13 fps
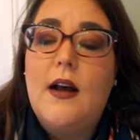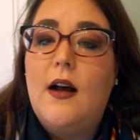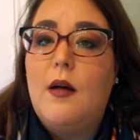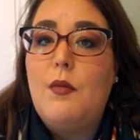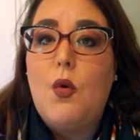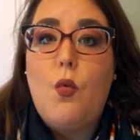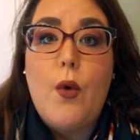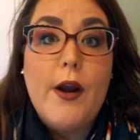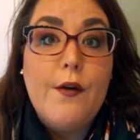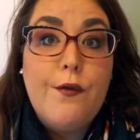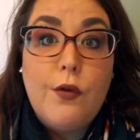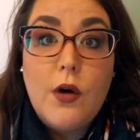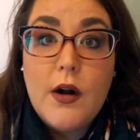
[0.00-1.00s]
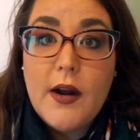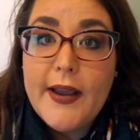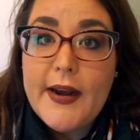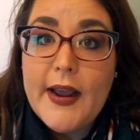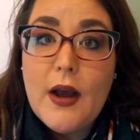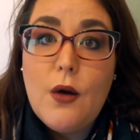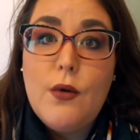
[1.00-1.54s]
um, wear for a
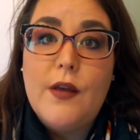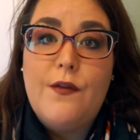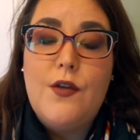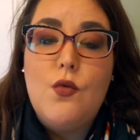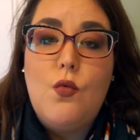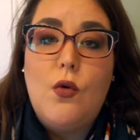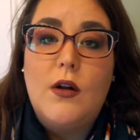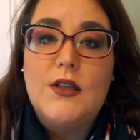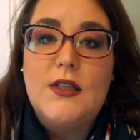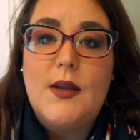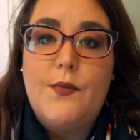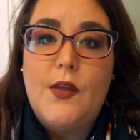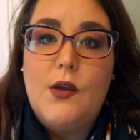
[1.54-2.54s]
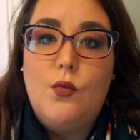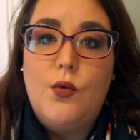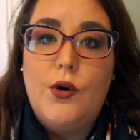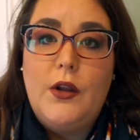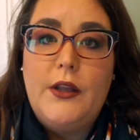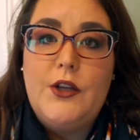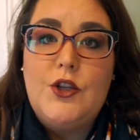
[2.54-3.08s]
night out if you want something
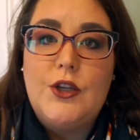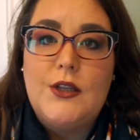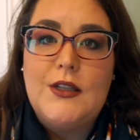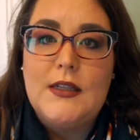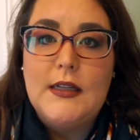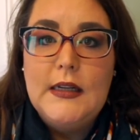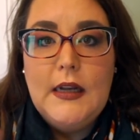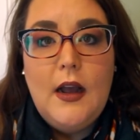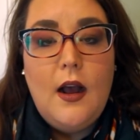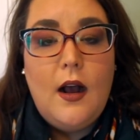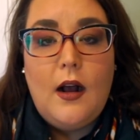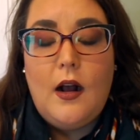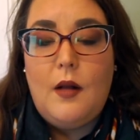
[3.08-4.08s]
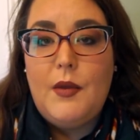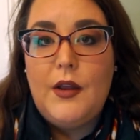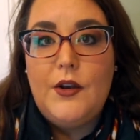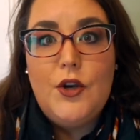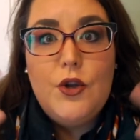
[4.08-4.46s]
really just um,